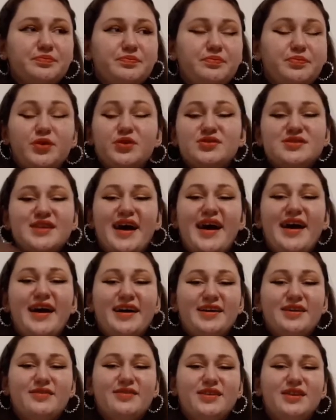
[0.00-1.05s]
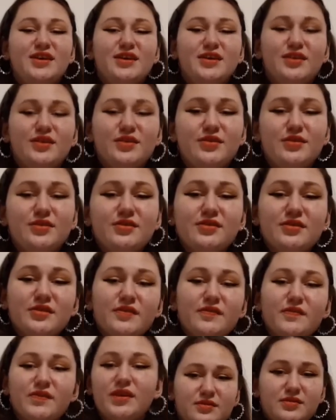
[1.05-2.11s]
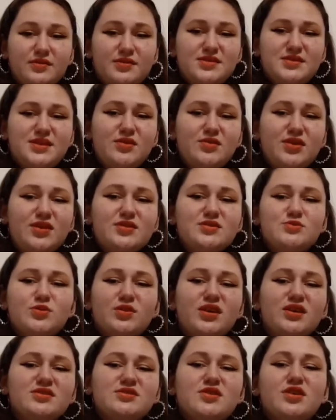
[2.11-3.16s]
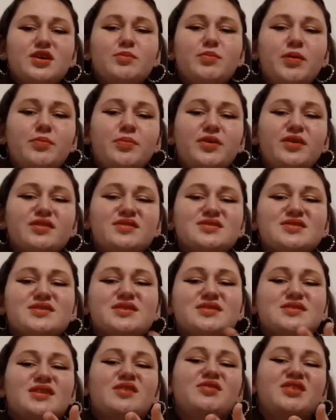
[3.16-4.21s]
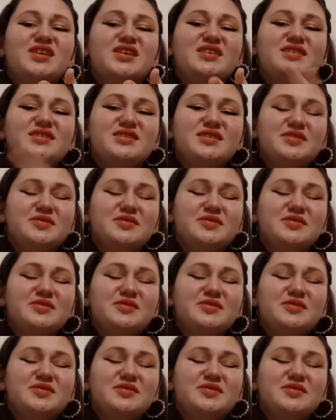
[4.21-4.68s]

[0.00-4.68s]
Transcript: Booksnack video series where I talk about books because I read